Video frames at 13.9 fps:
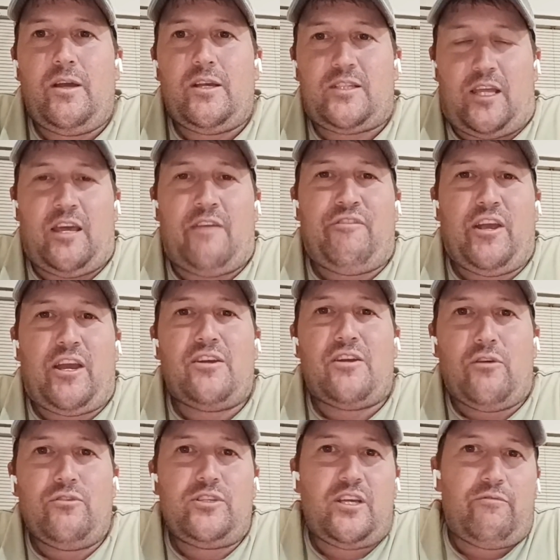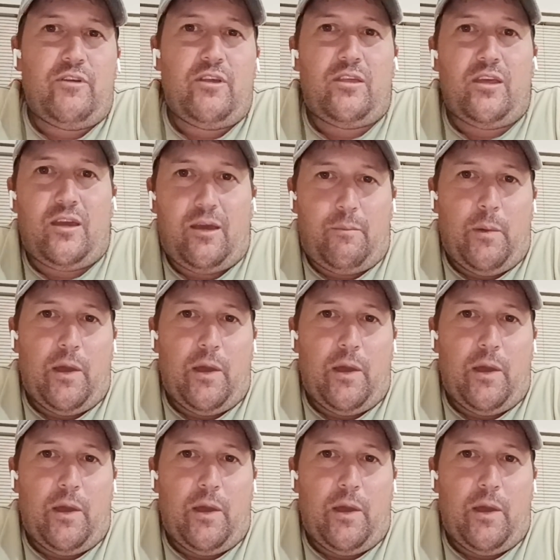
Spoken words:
South Africa knows everything.